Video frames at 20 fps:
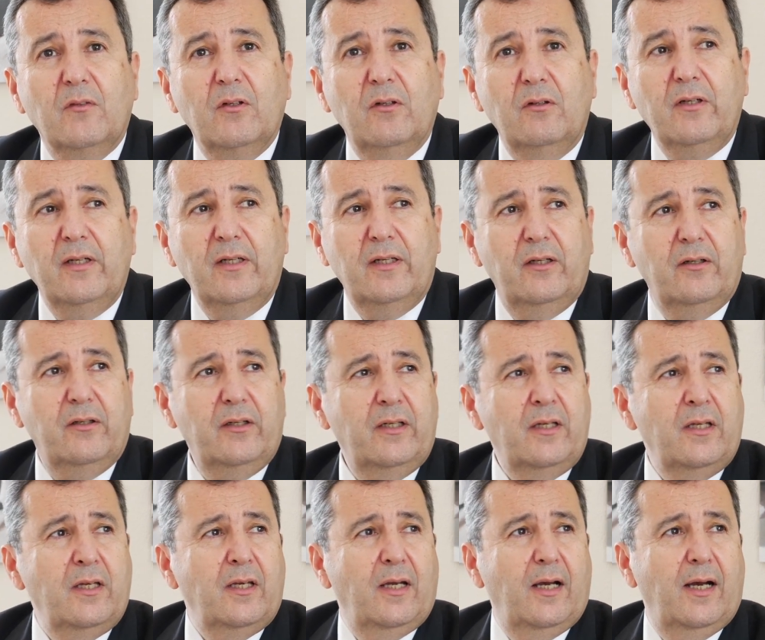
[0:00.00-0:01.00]
Okay, okay.
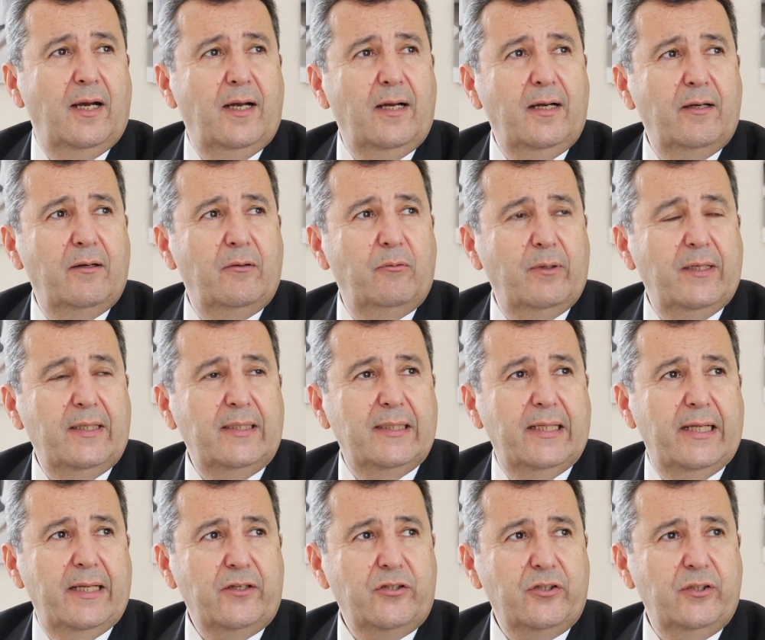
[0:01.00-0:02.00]
Uh, well,
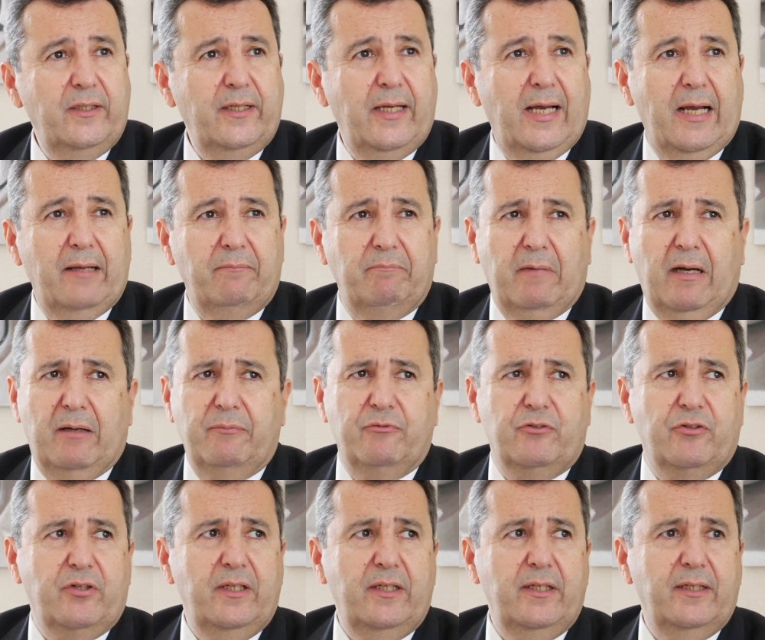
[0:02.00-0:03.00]
actually, I, I've
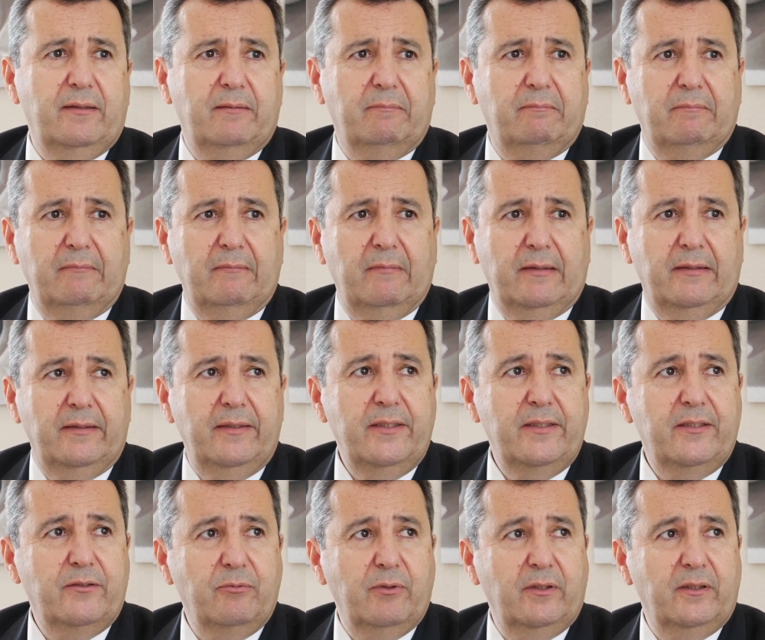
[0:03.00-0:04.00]
cheated at
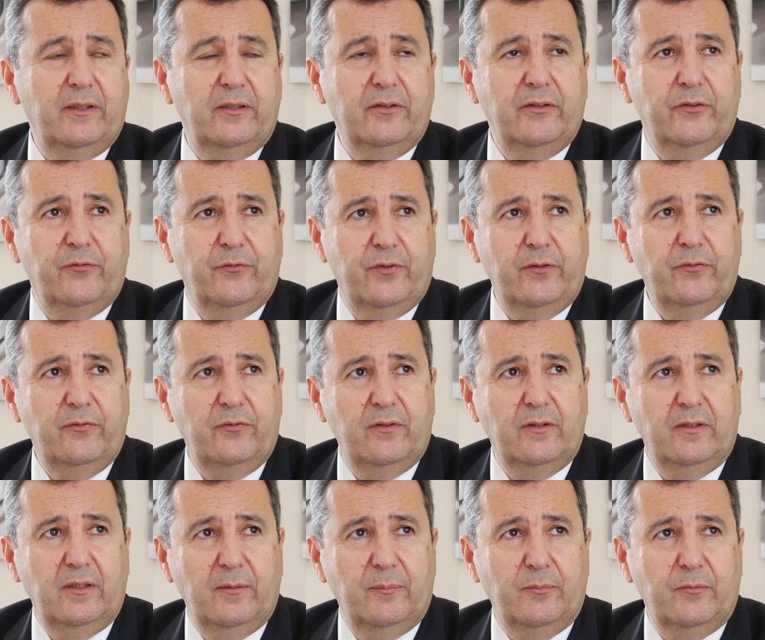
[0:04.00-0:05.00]
least
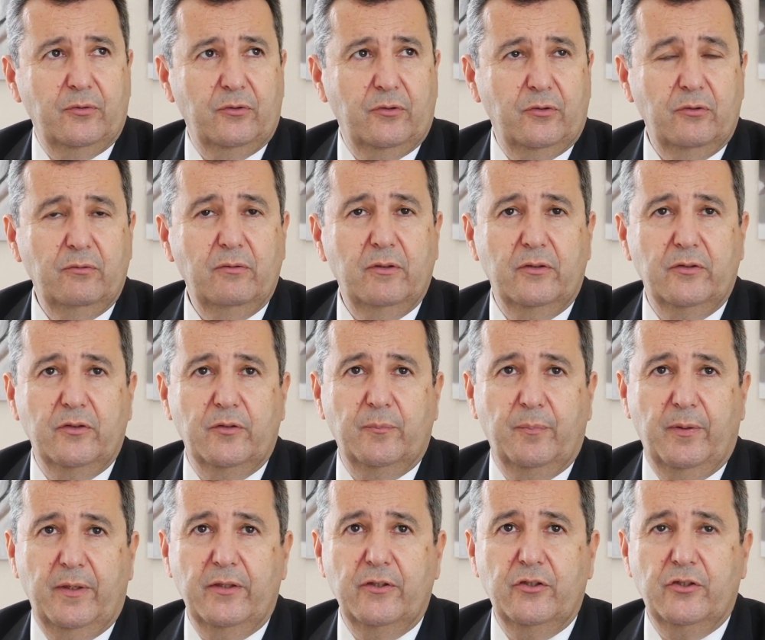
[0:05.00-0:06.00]
150 up to 200
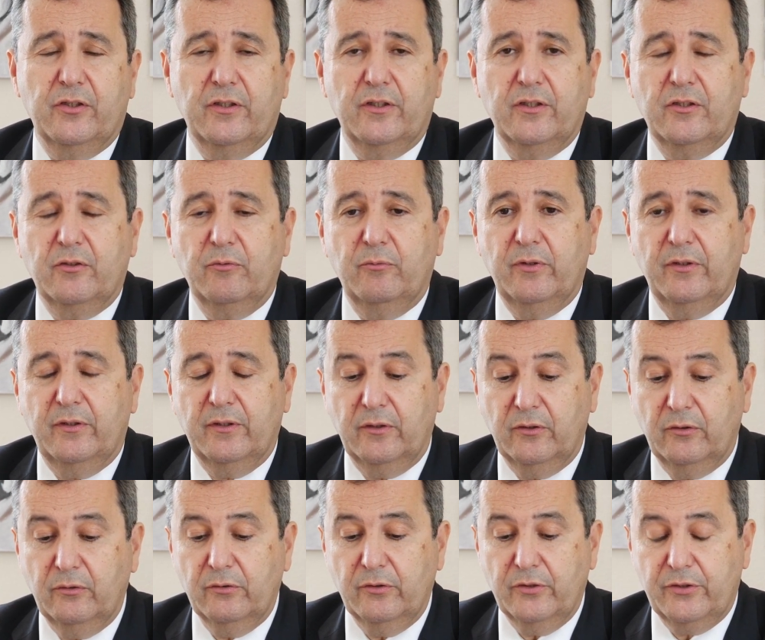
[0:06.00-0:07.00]
patients with
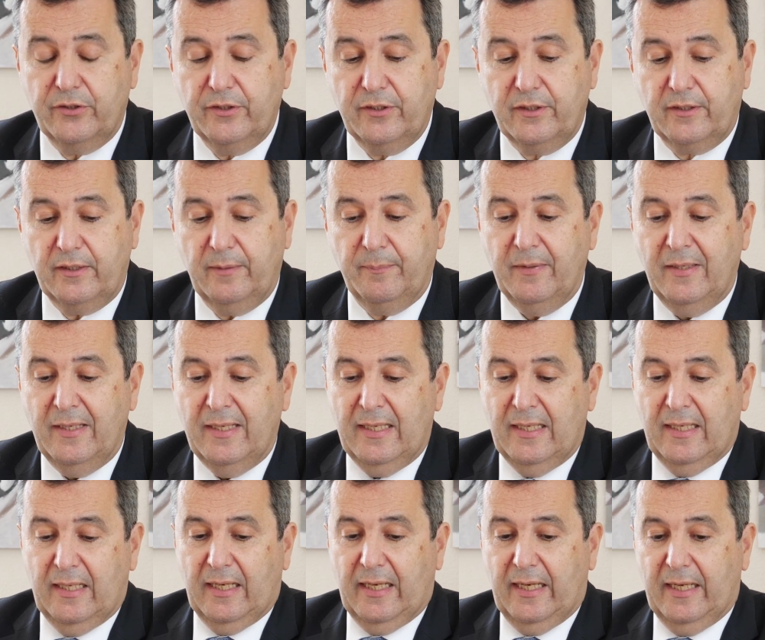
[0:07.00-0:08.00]
EnduRo system,
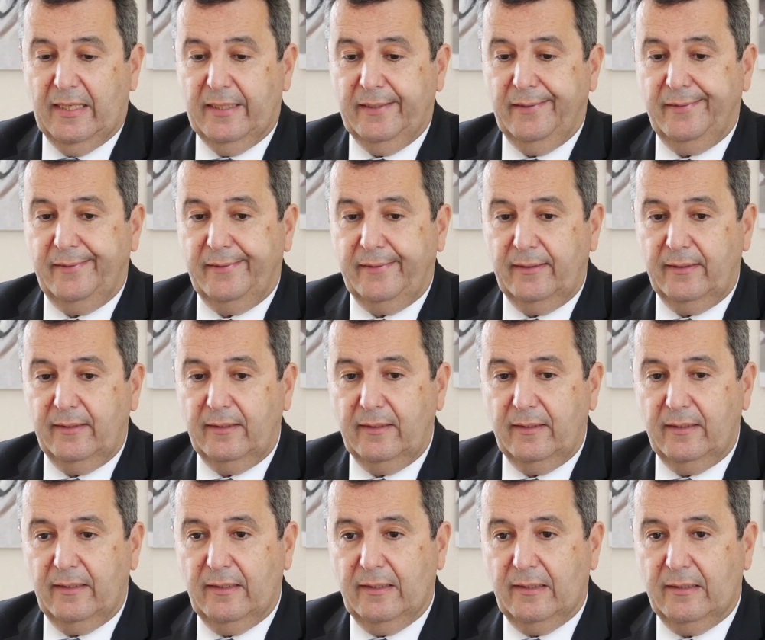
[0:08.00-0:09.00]
and uh,
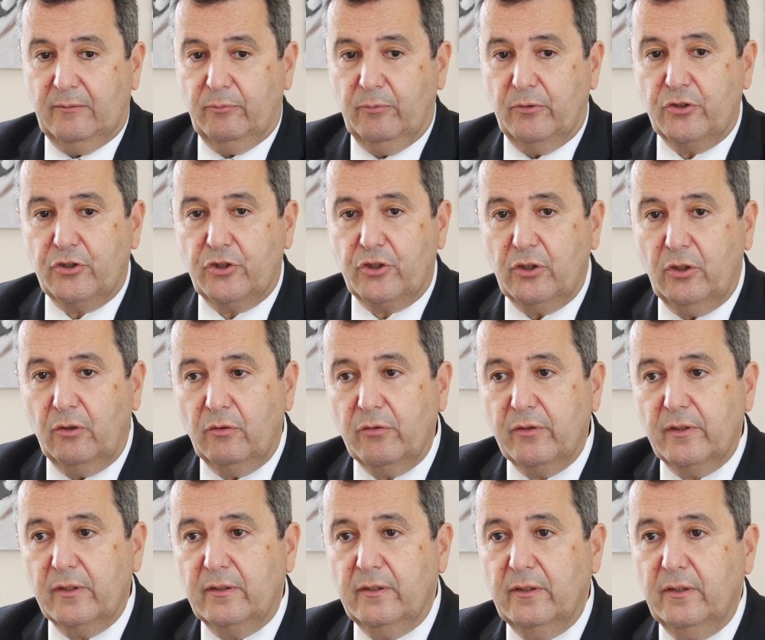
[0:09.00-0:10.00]
it was
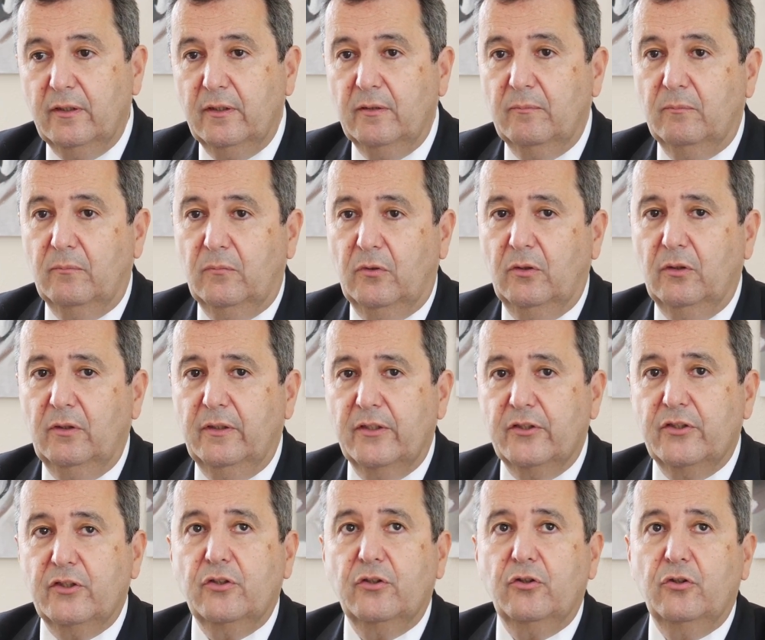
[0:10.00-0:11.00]
shown that there are more or
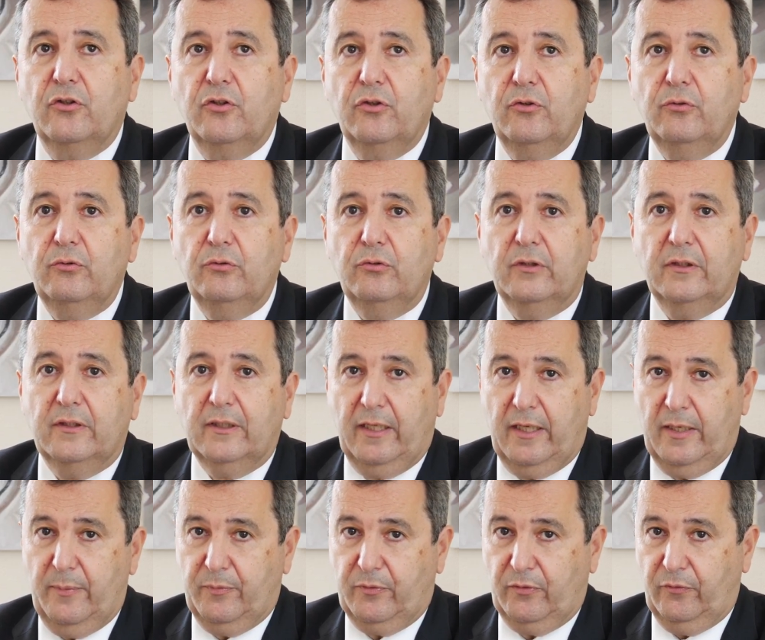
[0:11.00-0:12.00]
less two
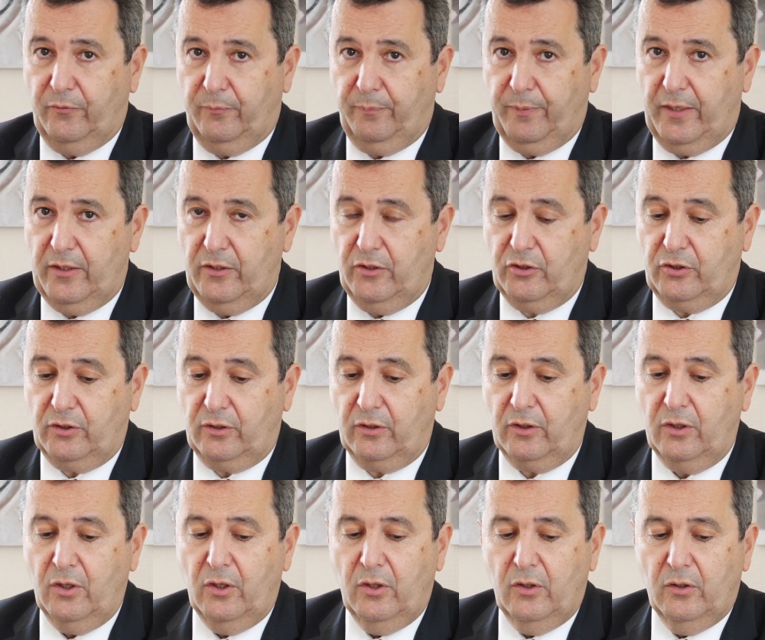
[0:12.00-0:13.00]
types of patient
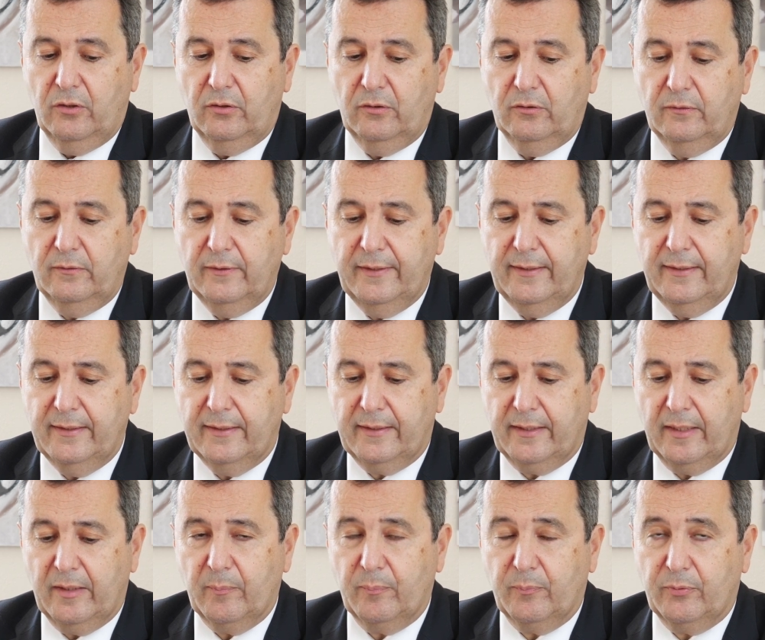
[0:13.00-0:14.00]
who really
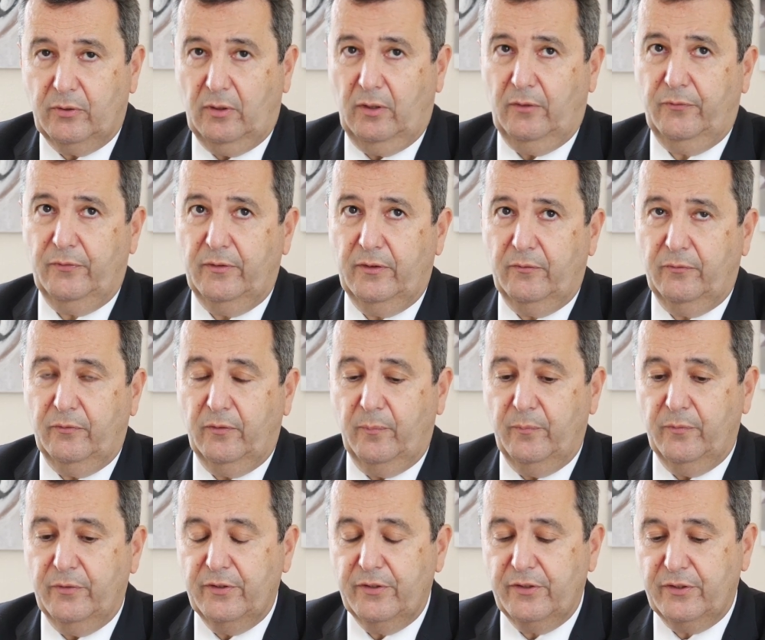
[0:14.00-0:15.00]
can profit
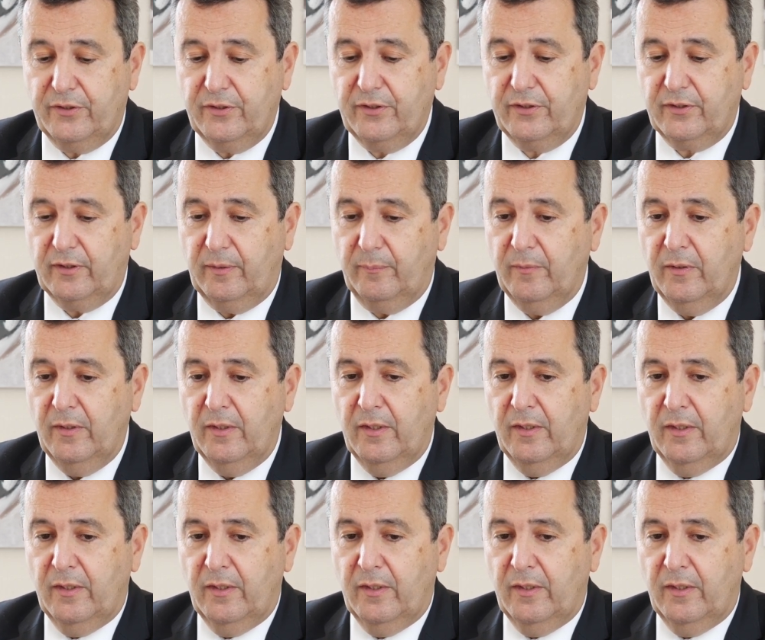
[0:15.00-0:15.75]
from this system.